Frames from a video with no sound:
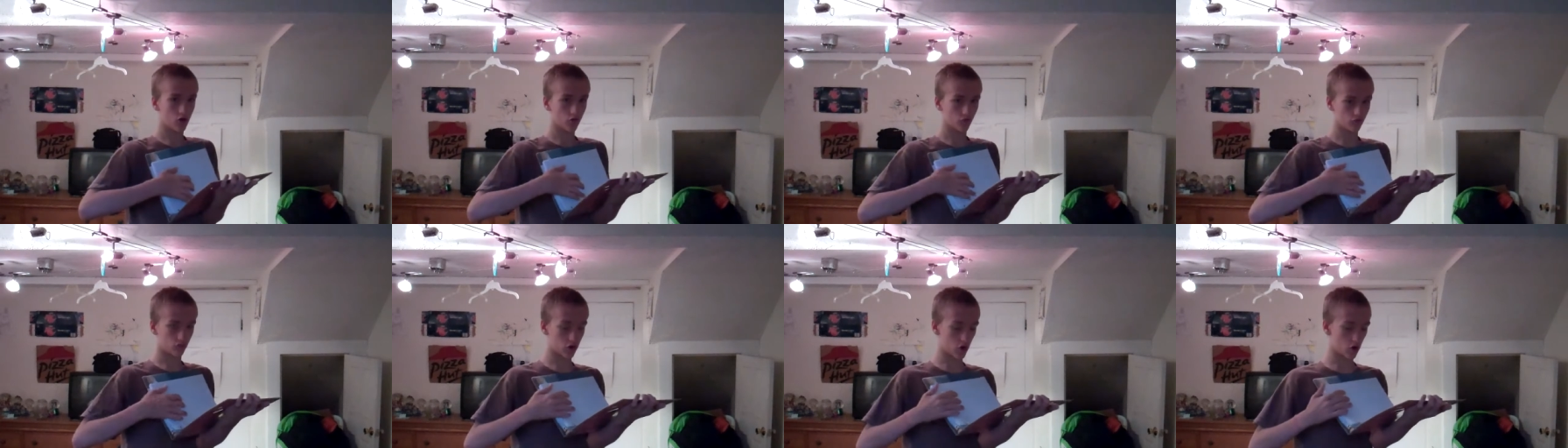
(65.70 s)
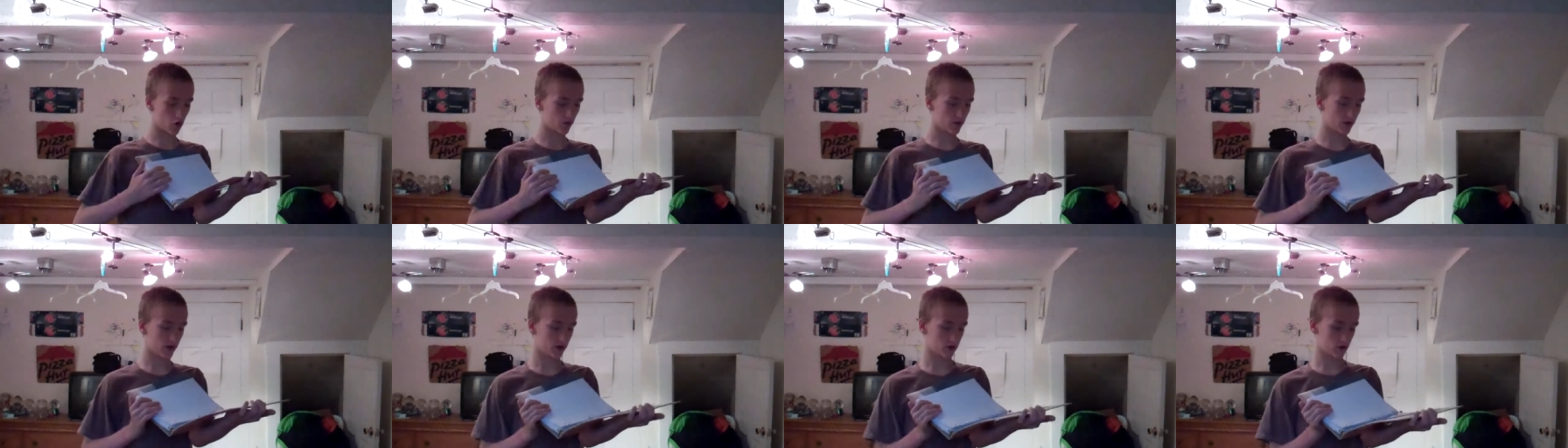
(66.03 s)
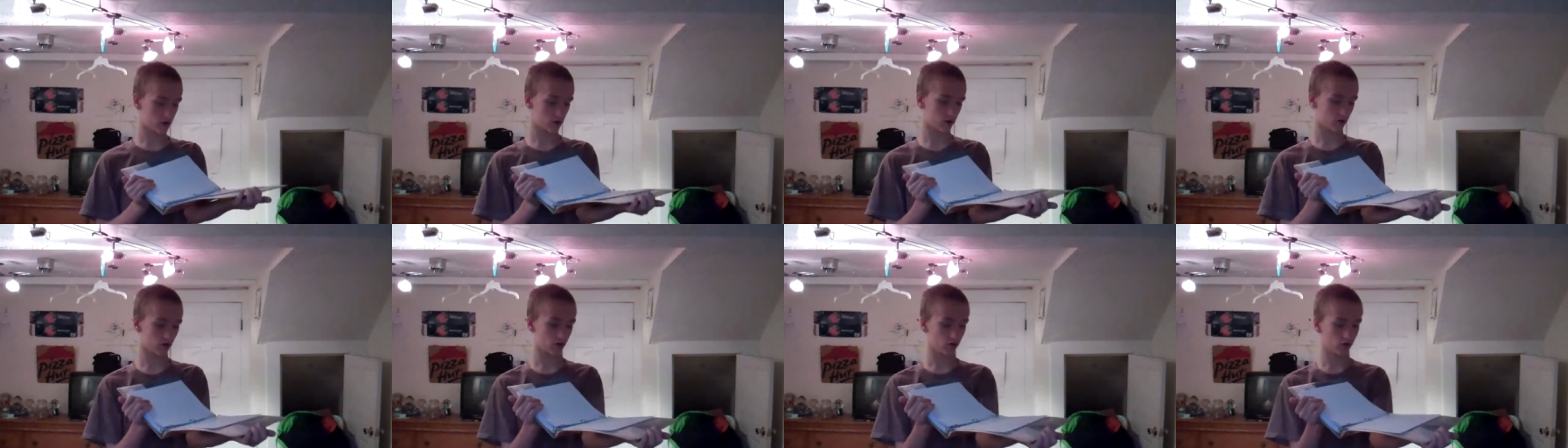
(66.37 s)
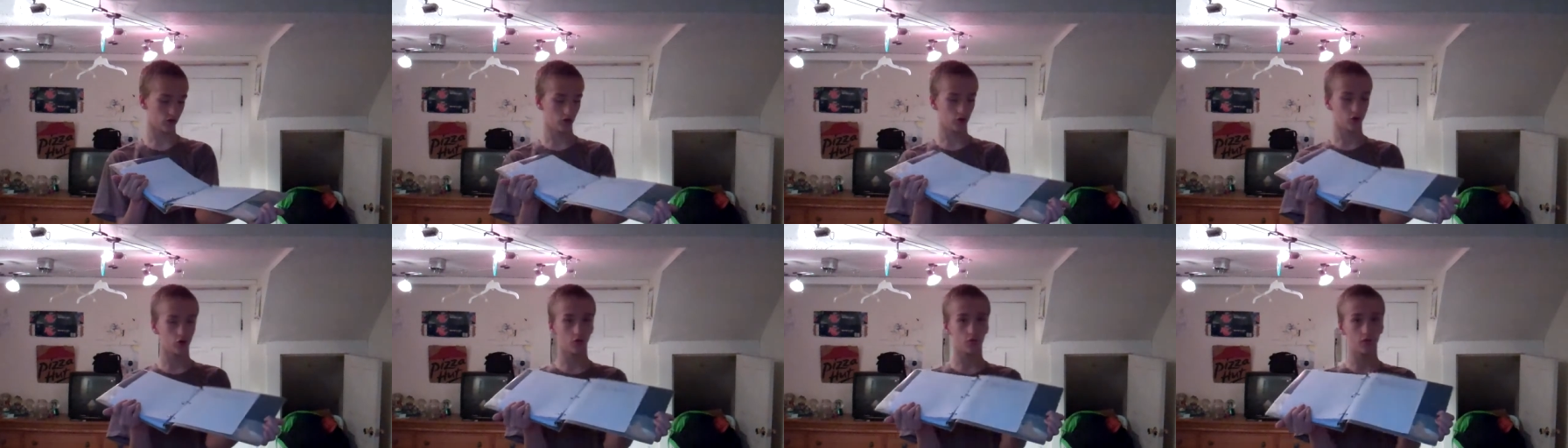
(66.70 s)
wrote in just a
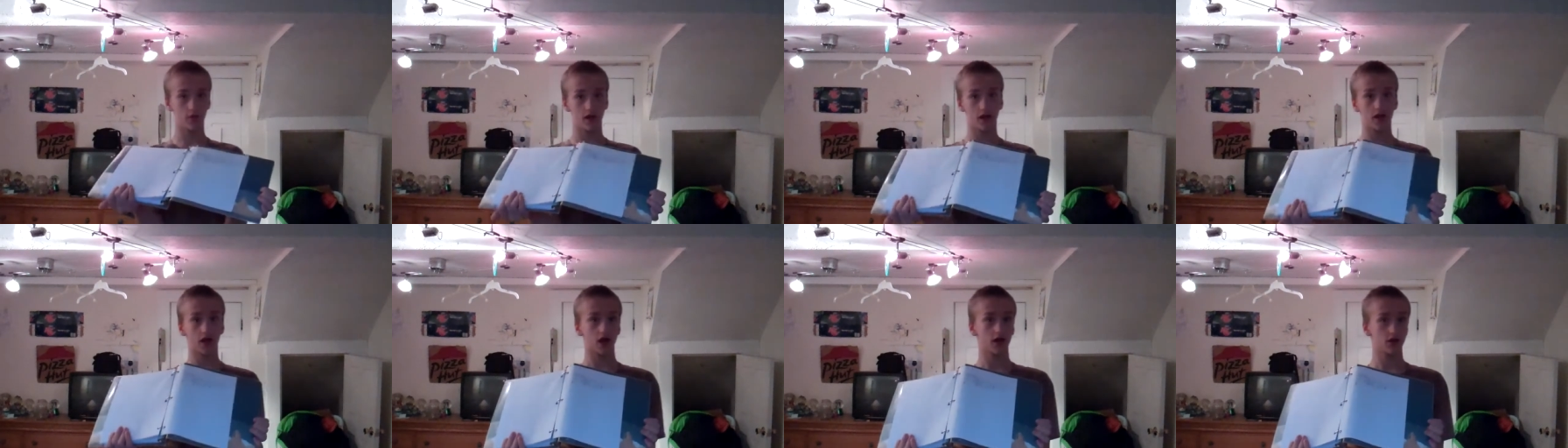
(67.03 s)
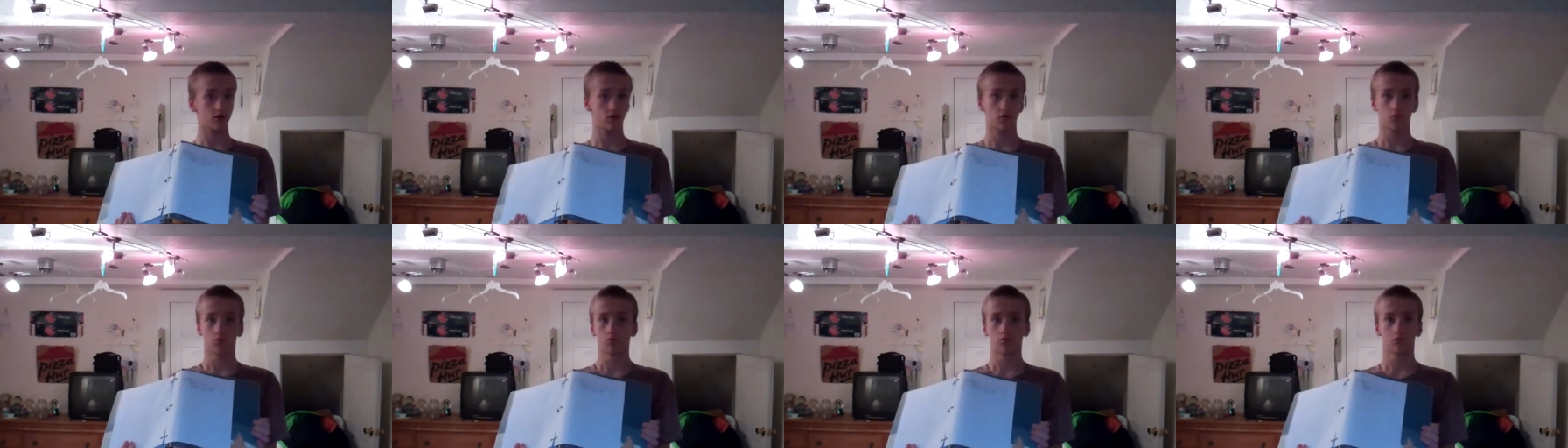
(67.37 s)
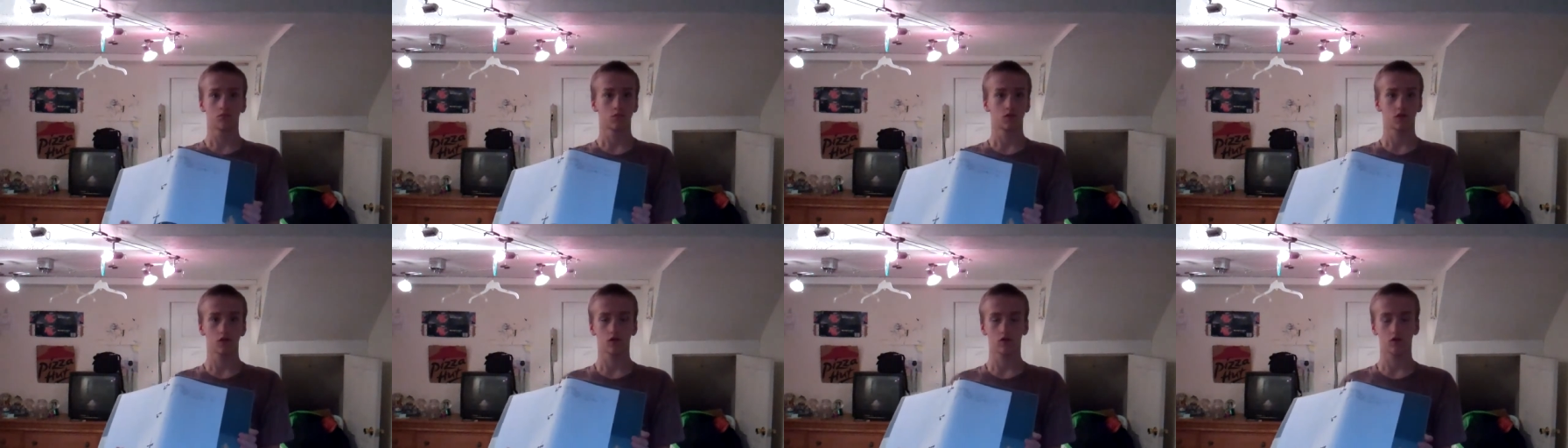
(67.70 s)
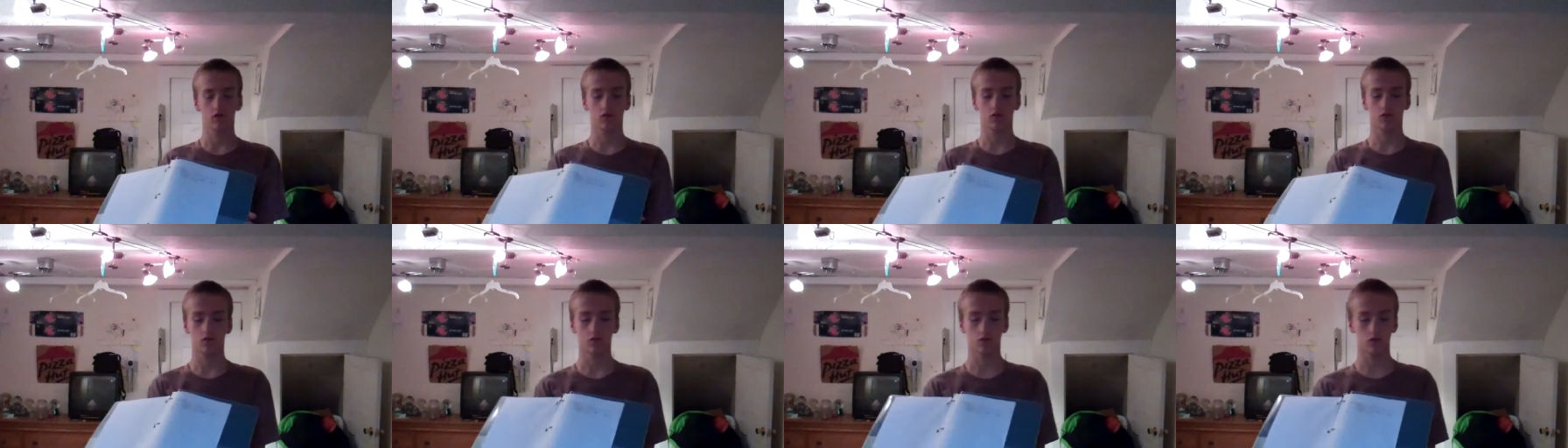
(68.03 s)
little bit. I just, I
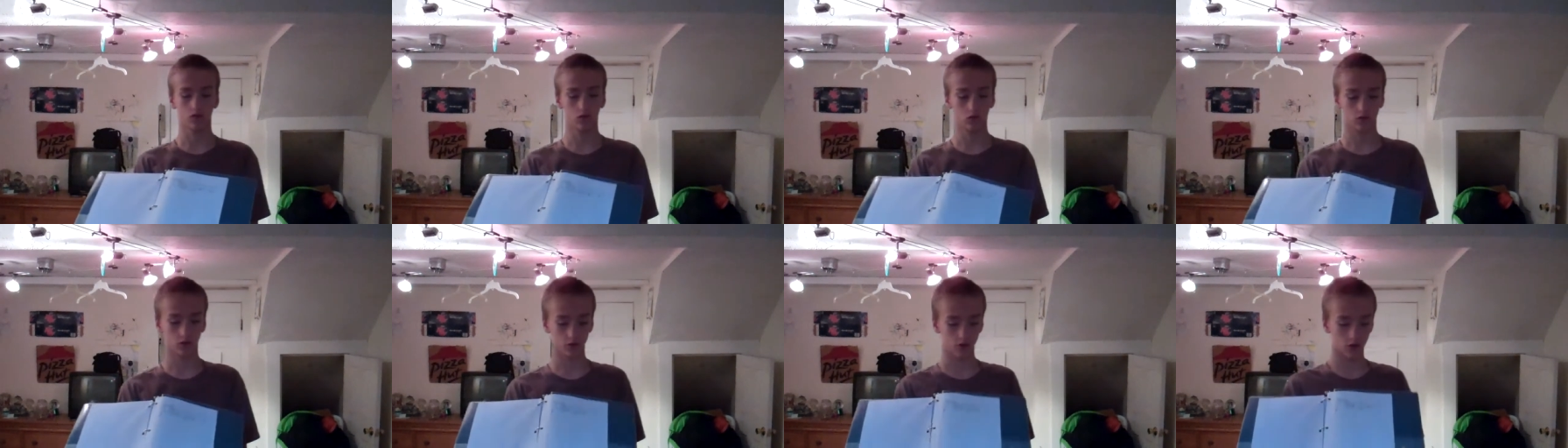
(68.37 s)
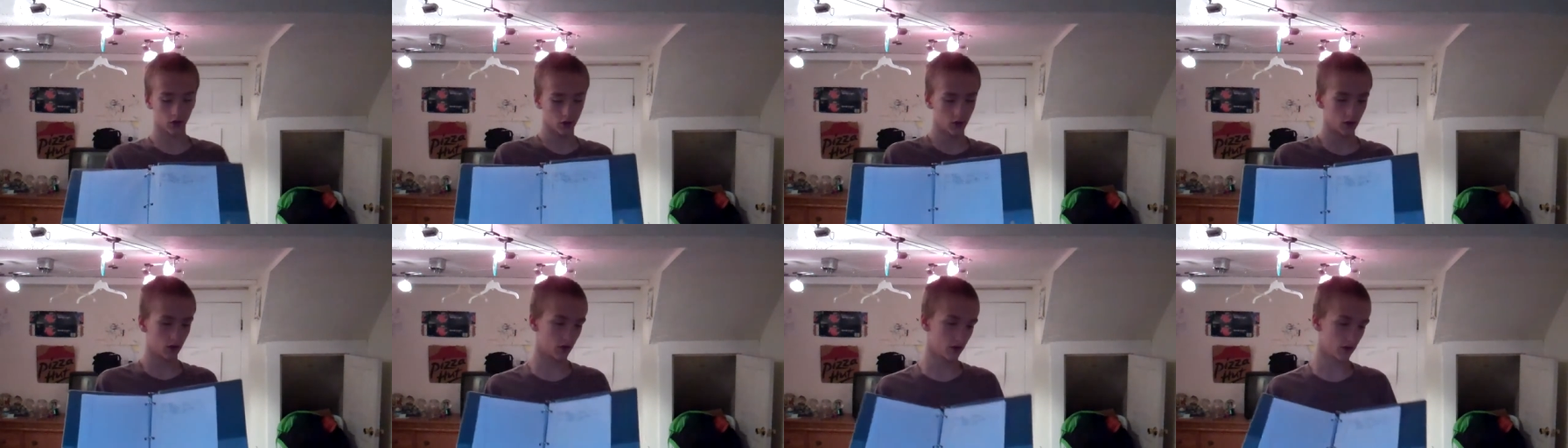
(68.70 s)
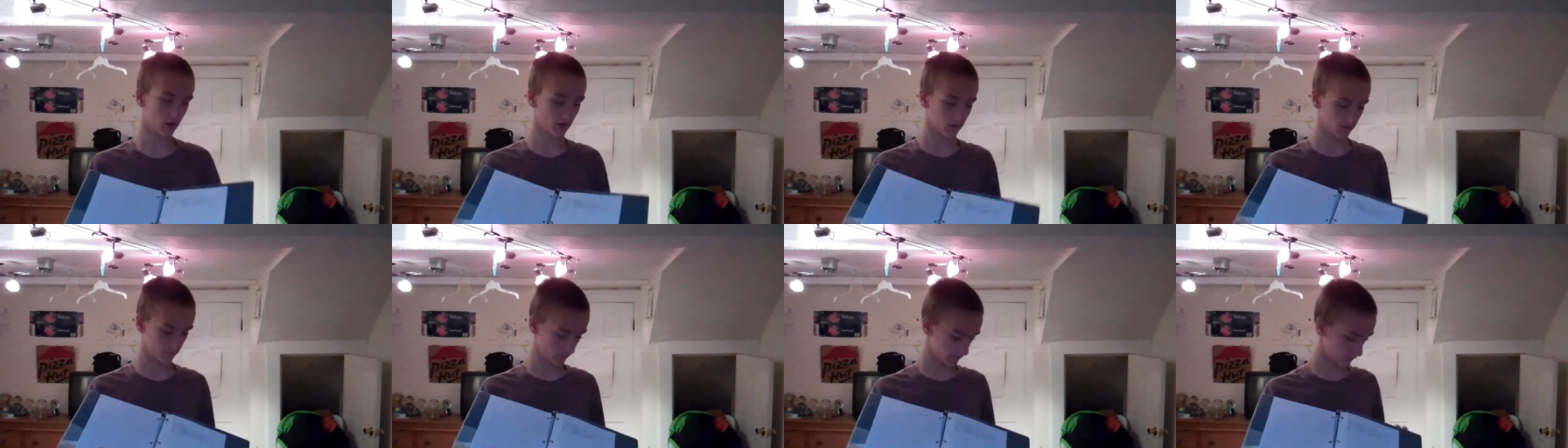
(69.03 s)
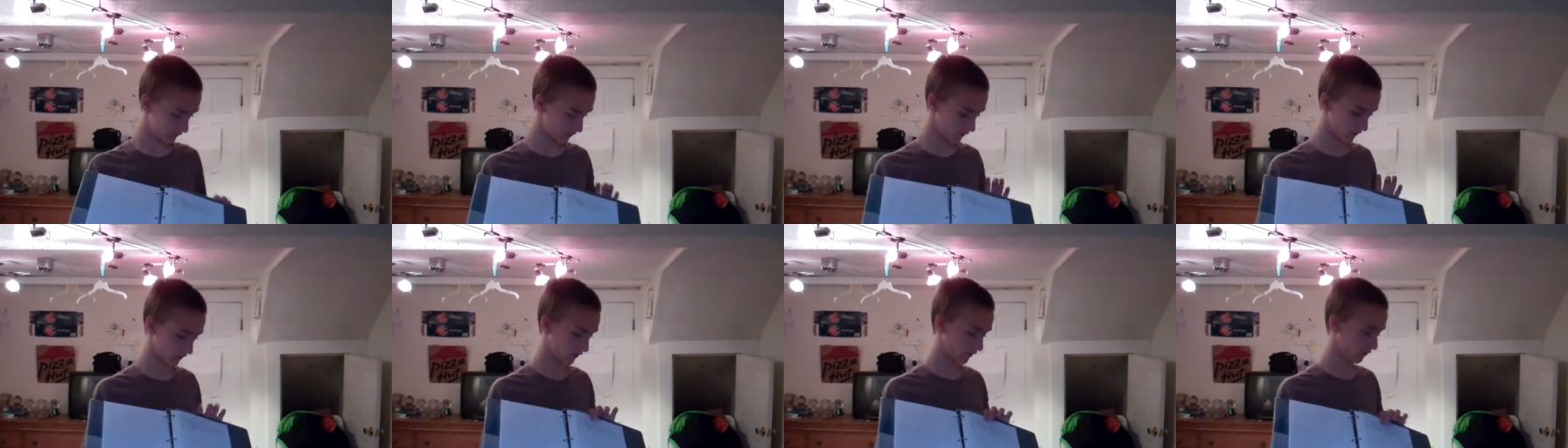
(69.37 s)
just doodled.
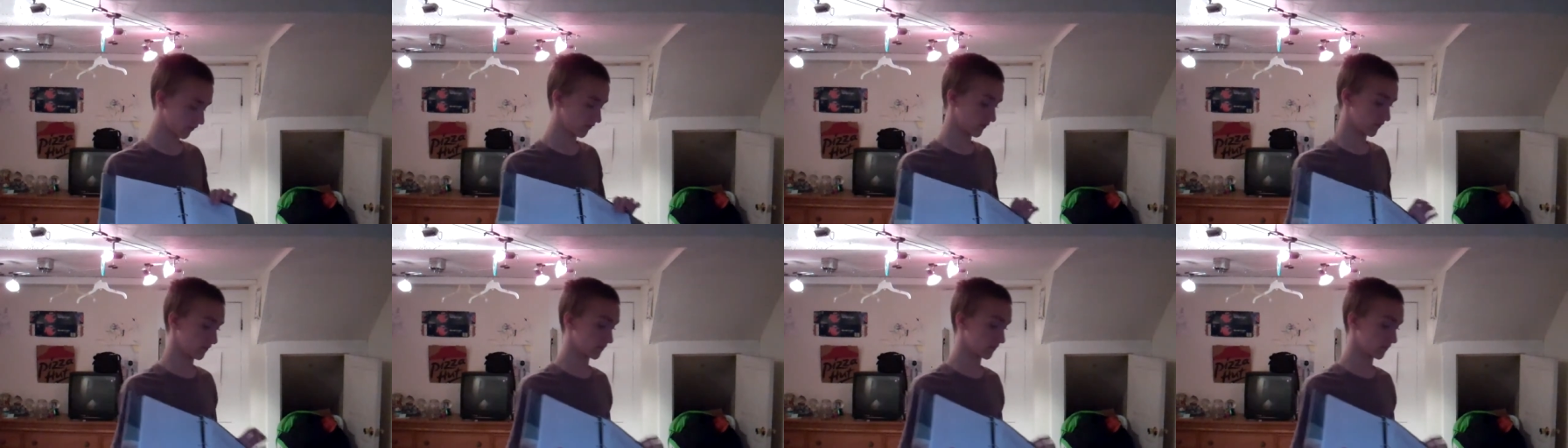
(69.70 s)
Yes.